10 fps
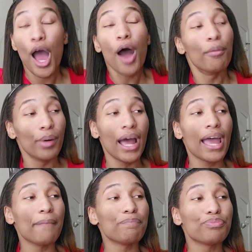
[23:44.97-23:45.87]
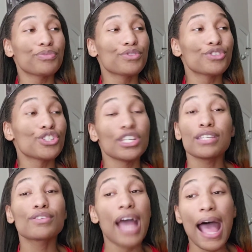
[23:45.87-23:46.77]
But
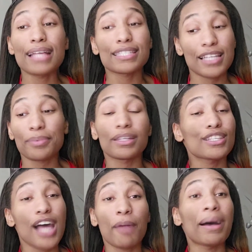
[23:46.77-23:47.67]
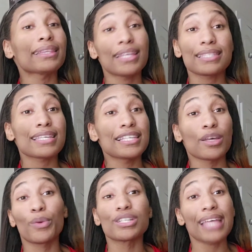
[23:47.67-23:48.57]
she got something to talk about this season,
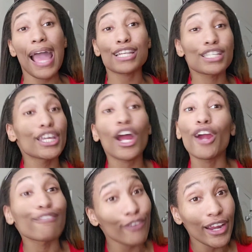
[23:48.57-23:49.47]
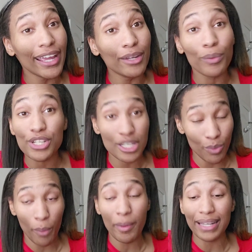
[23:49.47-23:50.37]
which is actually her friend, which is
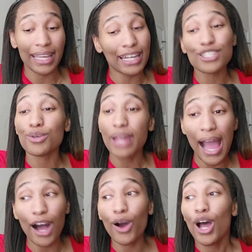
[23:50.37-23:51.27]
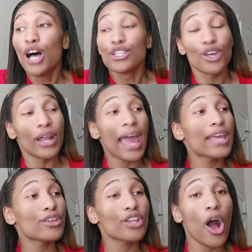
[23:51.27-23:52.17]
what we got to get into now. So they,
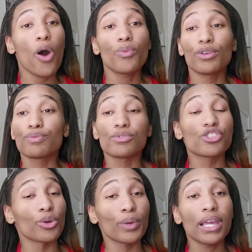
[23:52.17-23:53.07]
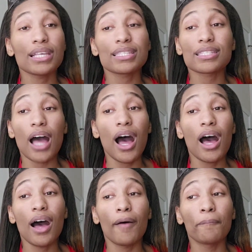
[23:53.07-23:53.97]
you know, the Charrisse,
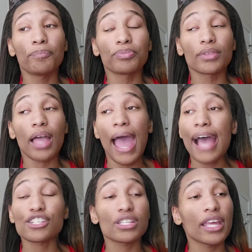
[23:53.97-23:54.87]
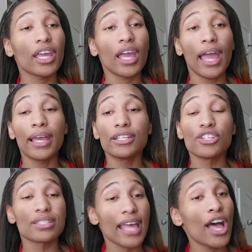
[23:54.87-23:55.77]
um, Ashley, and
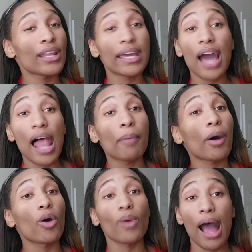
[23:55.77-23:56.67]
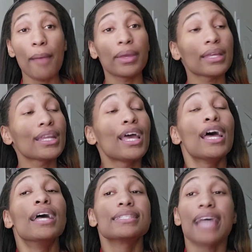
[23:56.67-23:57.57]
Gizelle, they call up on Robyn
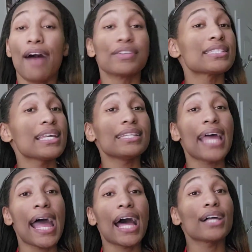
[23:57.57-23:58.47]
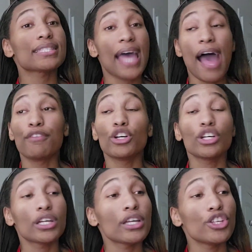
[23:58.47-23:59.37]
to have a sit down, to have a
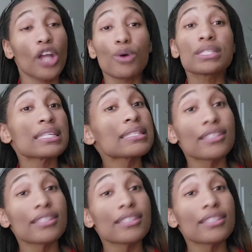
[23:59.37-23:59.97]
good, you know, sister